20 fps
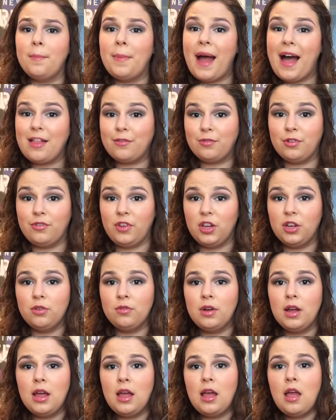palette
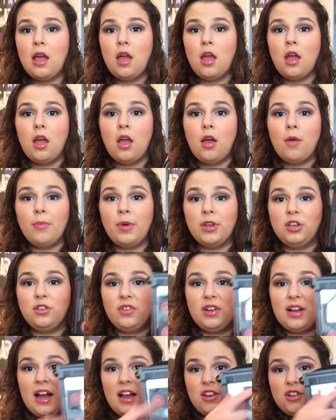review. But
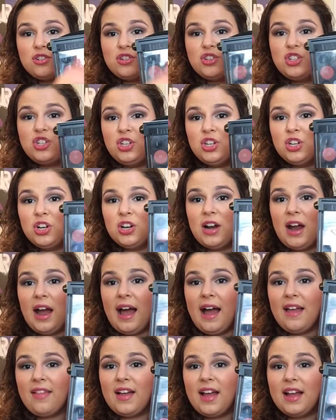you've got your
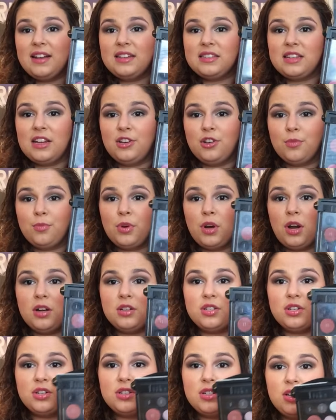highlights and your
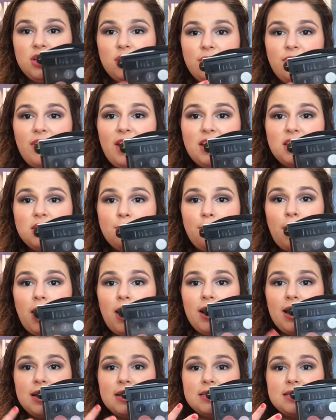bronzers and your face
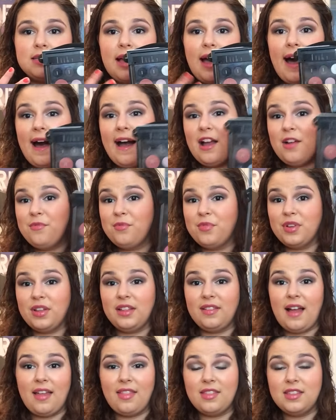products. I really
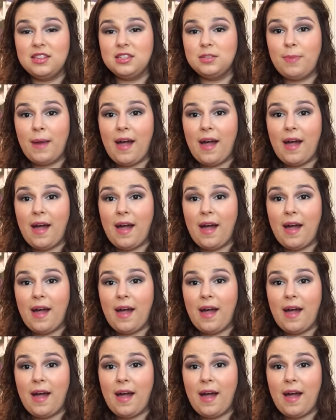like these